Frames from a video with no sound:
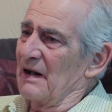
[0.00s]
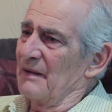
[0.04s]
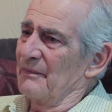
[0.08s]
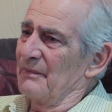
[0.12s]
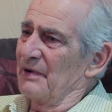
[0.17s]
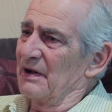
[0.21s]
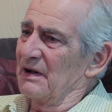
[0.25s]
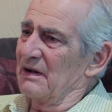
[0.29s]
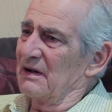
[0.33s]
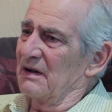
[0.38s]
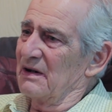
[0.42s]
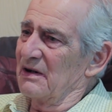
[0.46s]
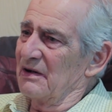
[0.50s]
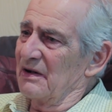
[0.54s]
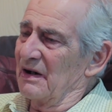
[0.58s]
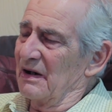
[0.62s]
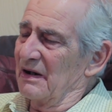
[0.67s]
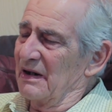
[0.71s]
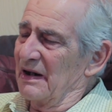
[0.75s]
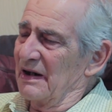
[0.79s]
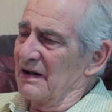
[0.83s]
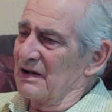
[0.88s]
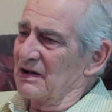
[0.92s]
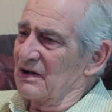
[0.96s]
But
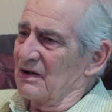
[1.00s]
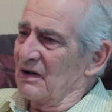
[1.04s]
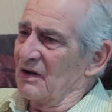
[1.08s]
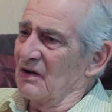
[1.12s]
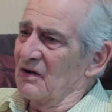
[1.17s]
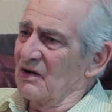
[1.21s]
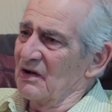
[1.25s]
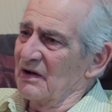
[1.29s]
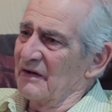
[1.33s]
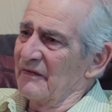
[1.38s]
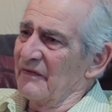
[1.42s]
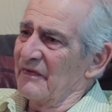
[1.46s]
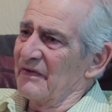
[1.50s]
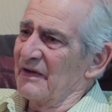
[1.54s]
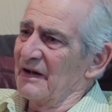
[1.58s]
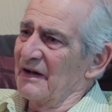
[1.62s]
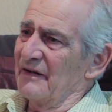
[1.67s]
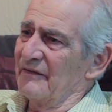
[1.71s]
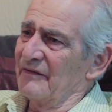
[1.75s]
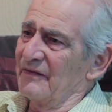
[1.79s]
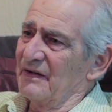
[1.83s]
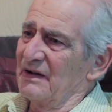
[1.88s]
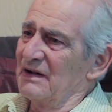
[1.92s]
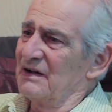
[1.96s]
that's kind of
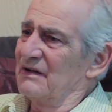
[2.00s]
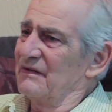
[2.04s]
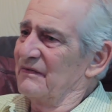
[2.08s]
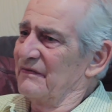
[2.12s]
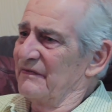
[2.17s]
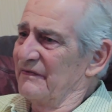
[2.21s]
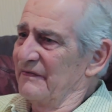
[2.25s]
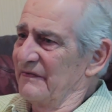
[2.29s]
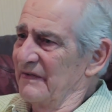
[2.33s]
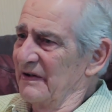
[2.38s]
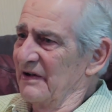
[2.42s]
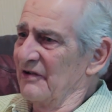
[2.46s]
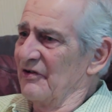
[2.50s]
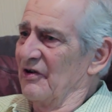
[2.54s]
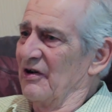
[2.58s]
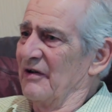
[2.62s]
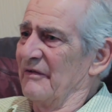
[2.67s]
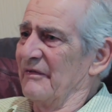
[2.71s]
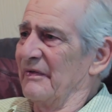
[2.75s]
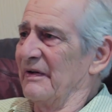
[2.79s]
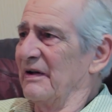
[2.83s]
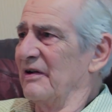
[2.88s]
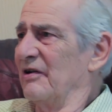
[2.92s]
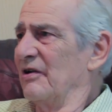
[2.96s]
that is very,
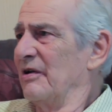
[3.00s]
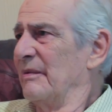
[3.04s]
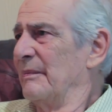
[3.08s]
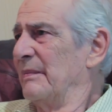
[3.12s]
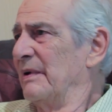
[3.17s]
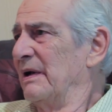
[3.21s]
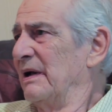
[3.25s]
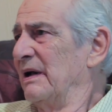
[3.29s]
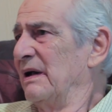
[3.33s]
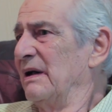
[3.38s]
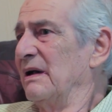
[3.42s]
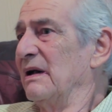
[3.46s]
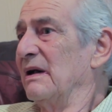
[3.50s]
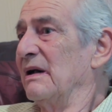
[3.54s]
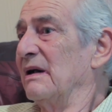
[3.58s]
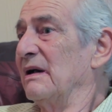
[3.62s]
very big.